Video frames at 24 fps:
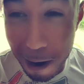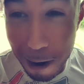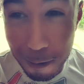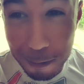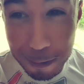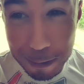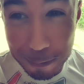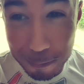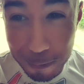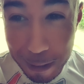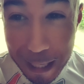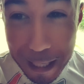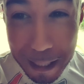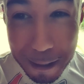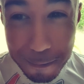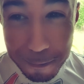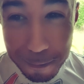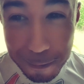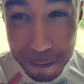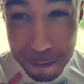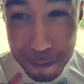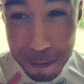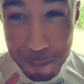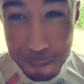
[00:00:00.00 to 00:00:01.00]
I was waiting
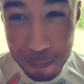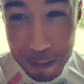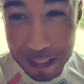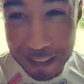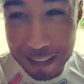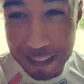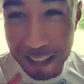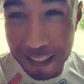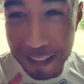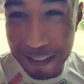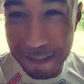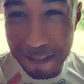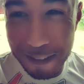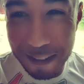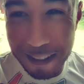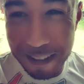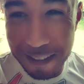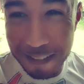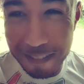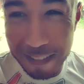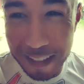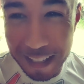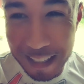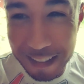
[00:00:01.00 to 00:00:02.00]
for him to piss on the
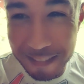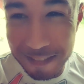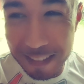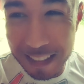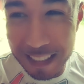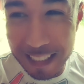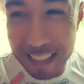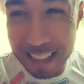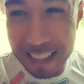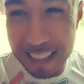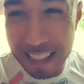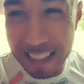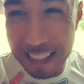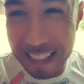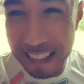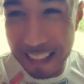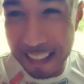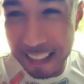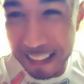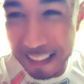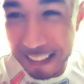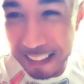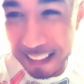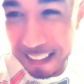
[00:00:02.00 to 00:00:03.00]
motorbike, but he
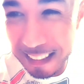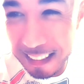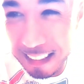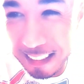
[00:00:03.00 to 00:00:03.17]
didn't.